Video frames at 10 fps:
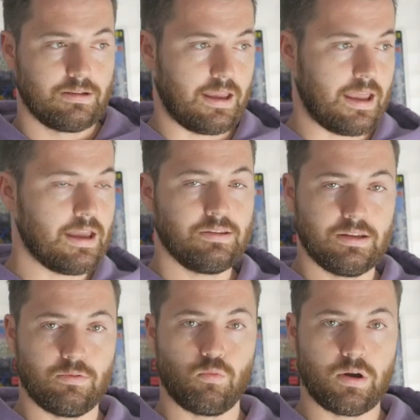
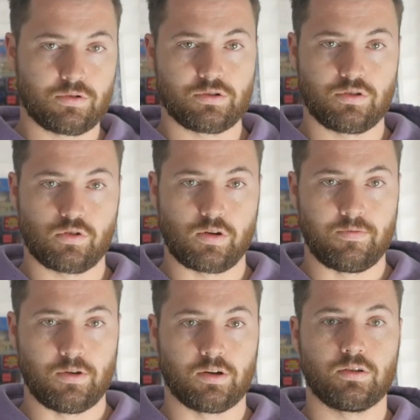and Wonder is in your
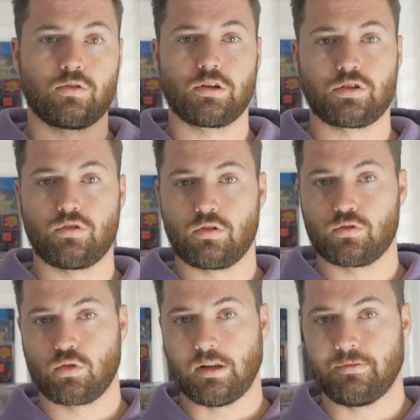graveyard, creatures you
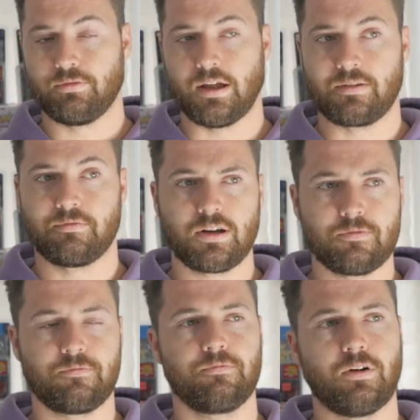control have flying. Very
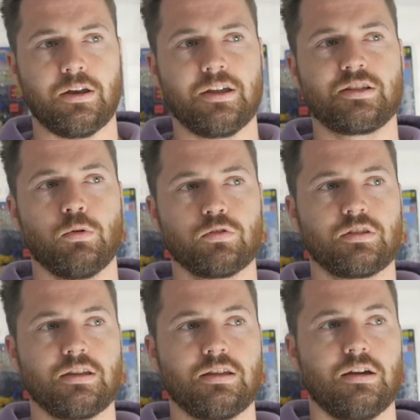fun. It's
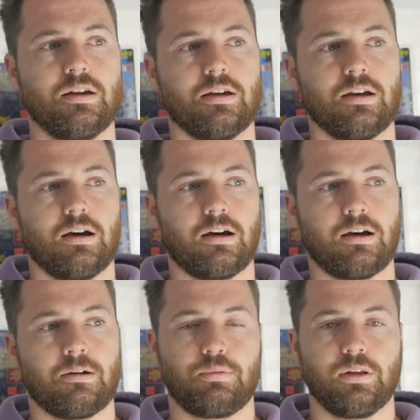mostly
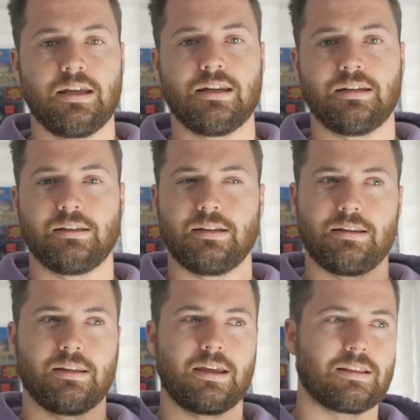played
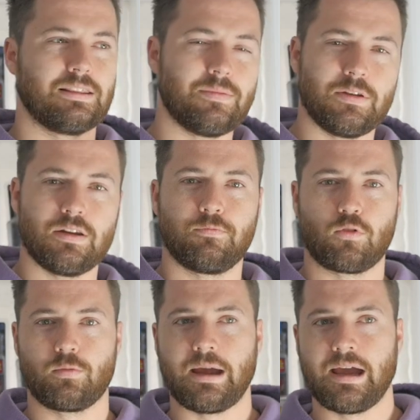in like limited
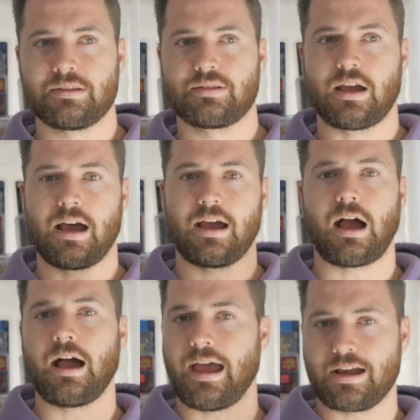formats.
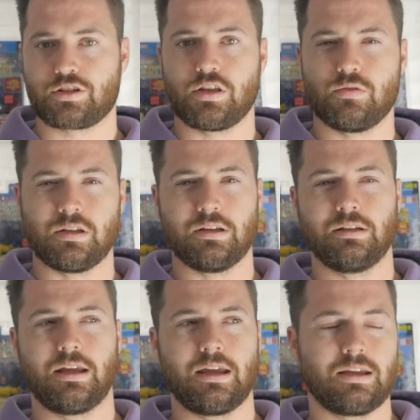I actually use it
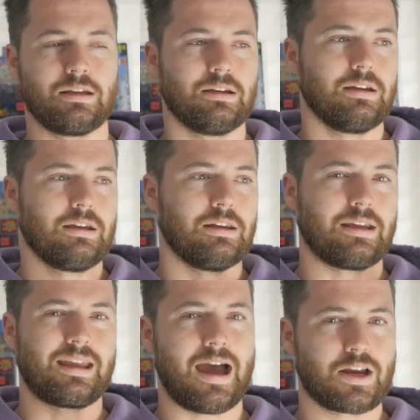in a
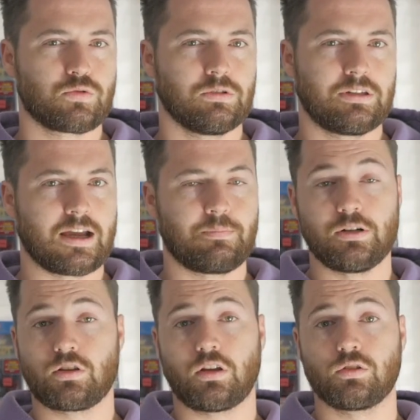casual deck, but
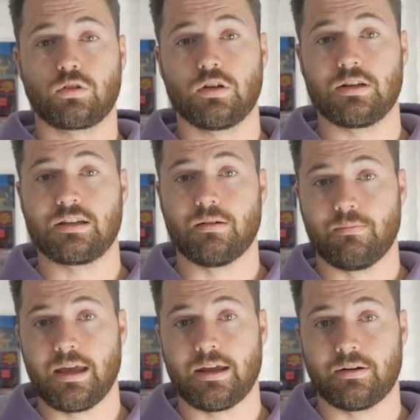it's also good in
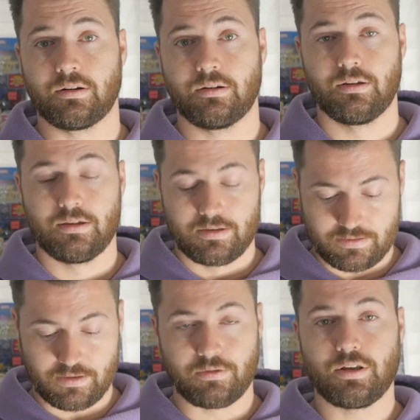Commander.
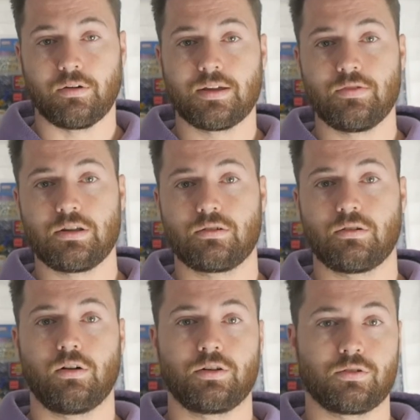So, you know, giving
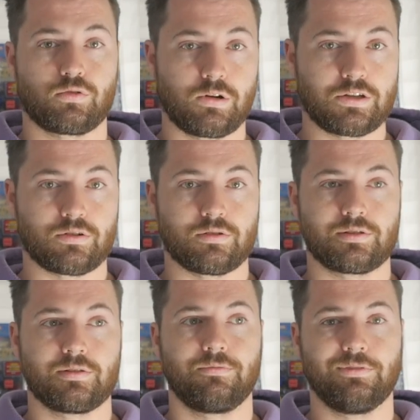all your
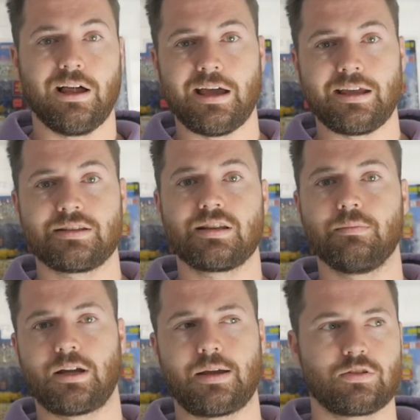creatures flying
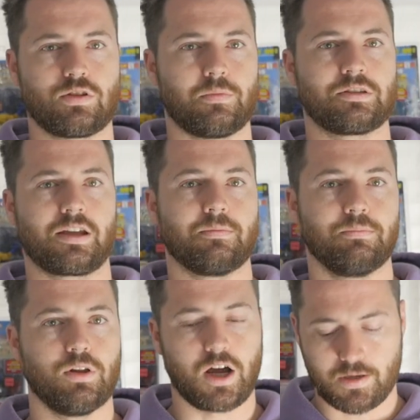sometimes is almost like
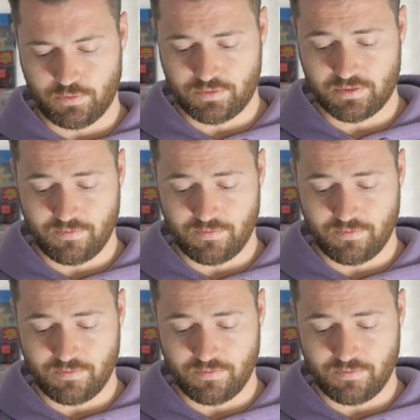unblockable, so it's a